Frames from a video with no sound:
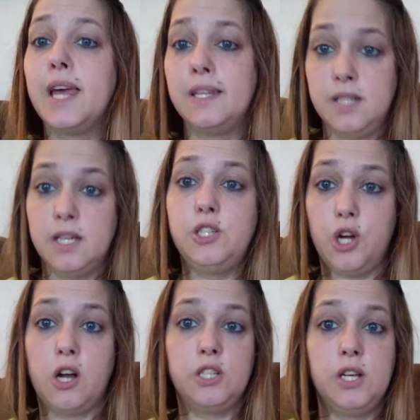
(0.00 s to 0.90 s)
they did
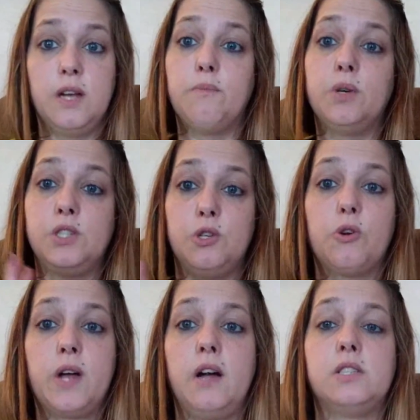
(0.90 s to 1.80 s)
charge him with 2
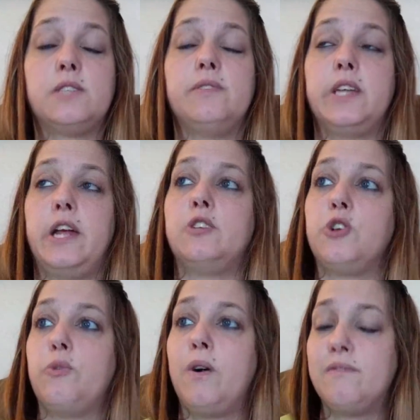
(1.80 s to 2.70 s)
counts of
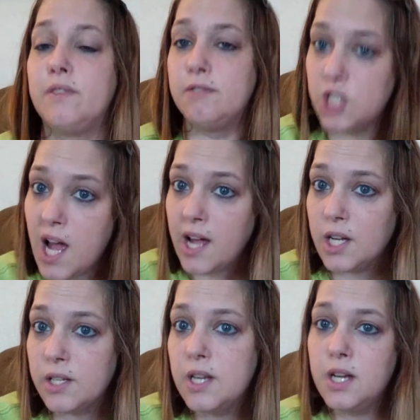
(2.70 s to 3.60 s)
endangering the welfare of a child.